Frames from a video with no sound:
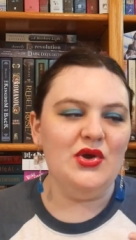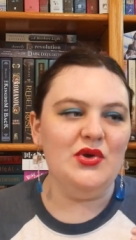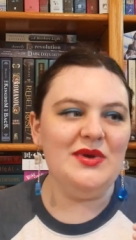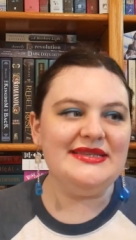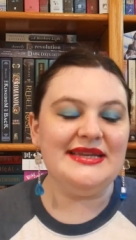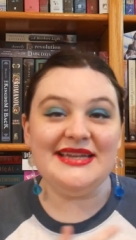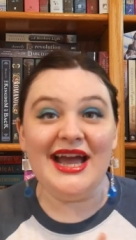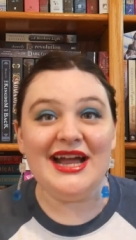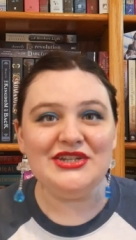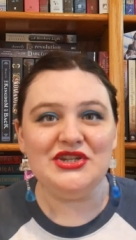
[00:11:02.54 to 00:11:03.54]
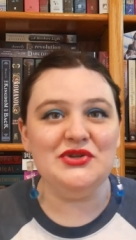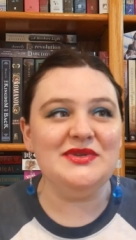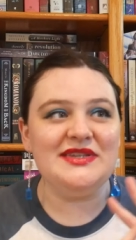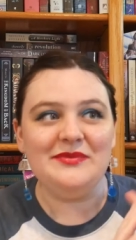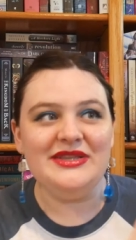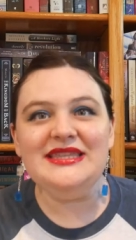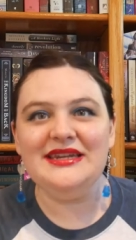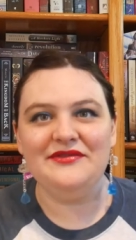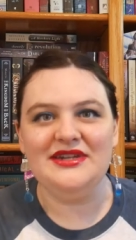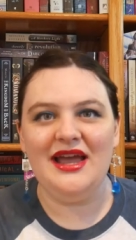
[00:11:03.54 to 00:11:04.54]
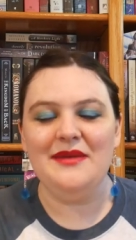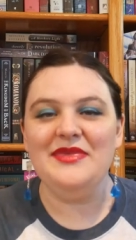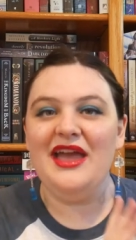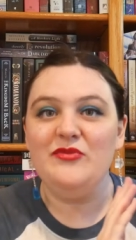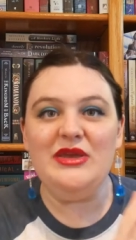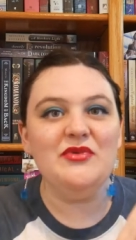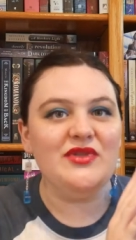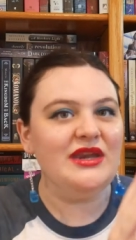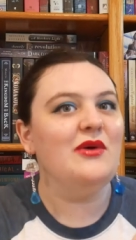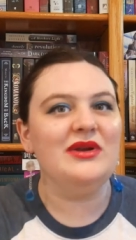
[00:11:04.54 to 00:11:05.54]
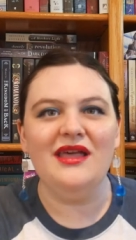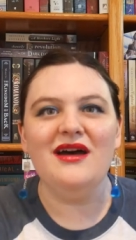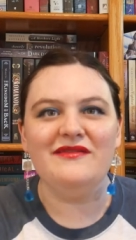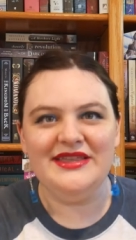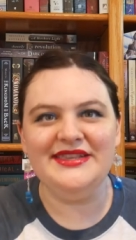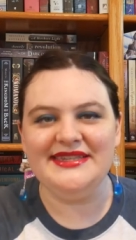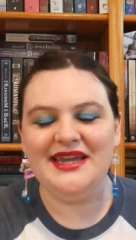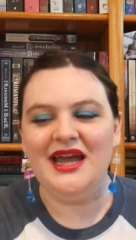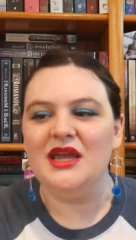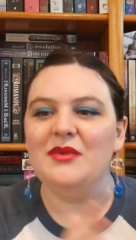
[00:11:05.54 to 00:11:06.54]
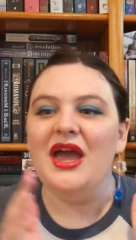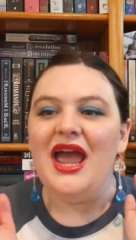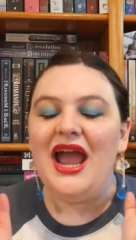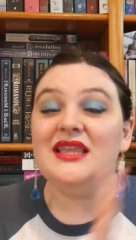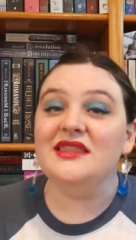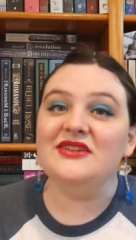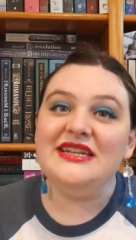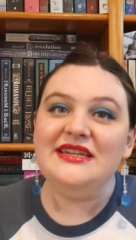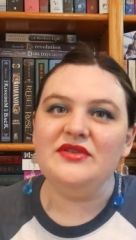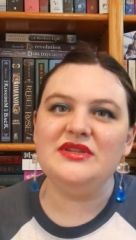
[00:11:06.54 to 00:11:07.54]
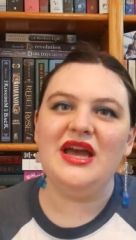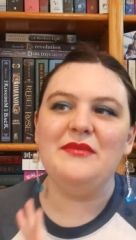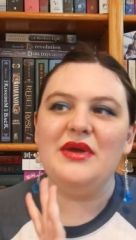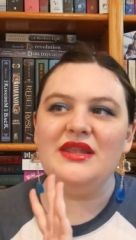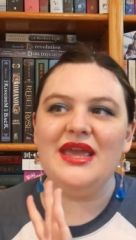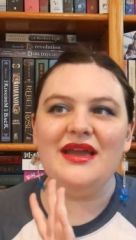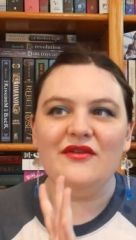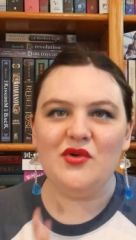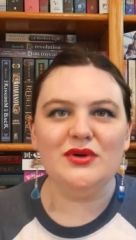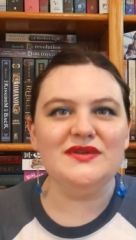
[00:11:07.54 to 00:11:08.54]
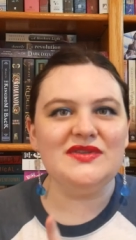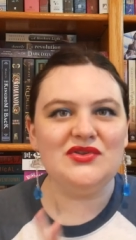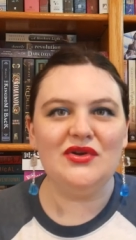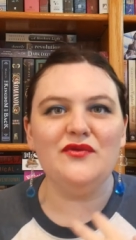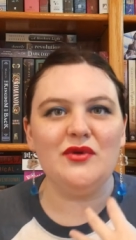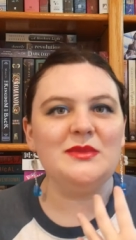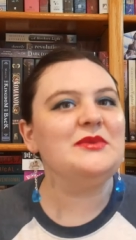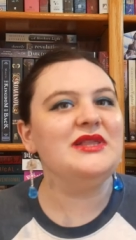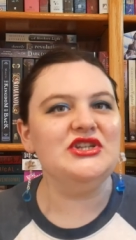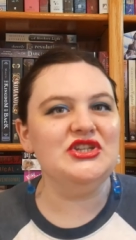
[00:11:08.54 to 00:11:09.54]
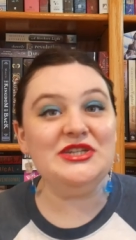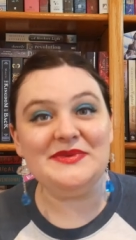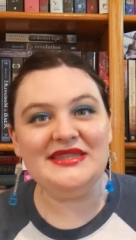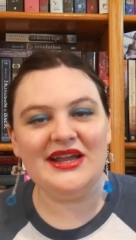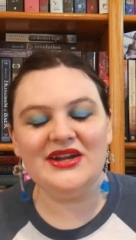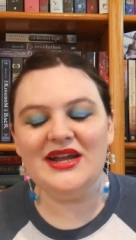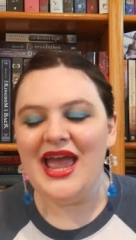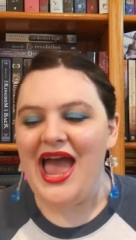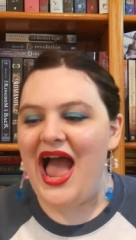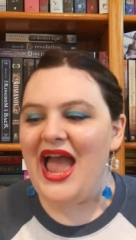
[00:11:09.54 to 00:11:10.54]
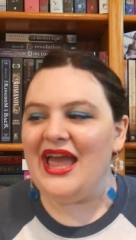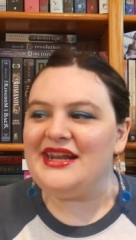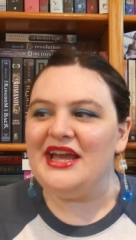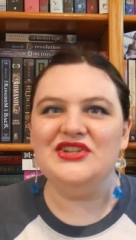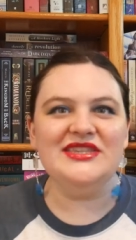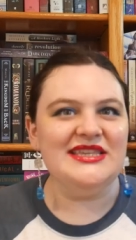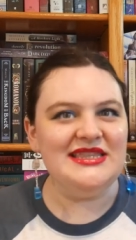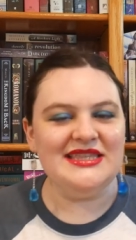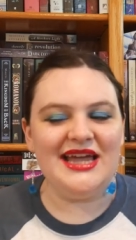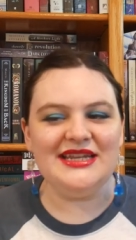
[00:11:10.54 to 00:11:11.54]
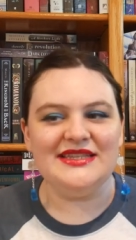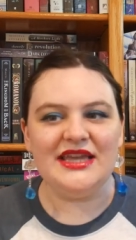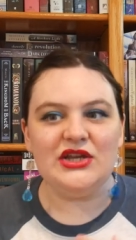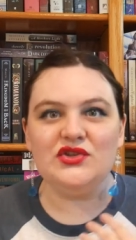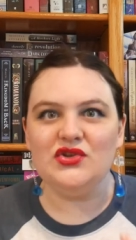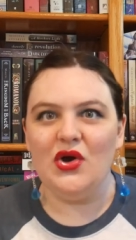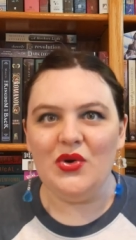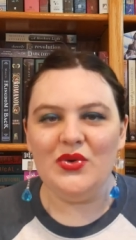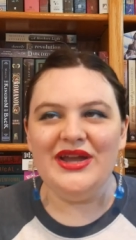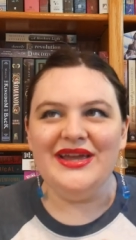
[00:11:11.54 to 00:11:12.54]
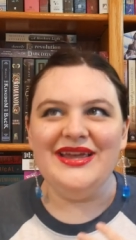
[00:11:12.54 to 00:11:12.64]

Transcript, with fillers: who is attached to this completely different time. They have people they know and love in this time, and then they're in a different time, and they, of course, start forming relationships there. And I just think that that is like so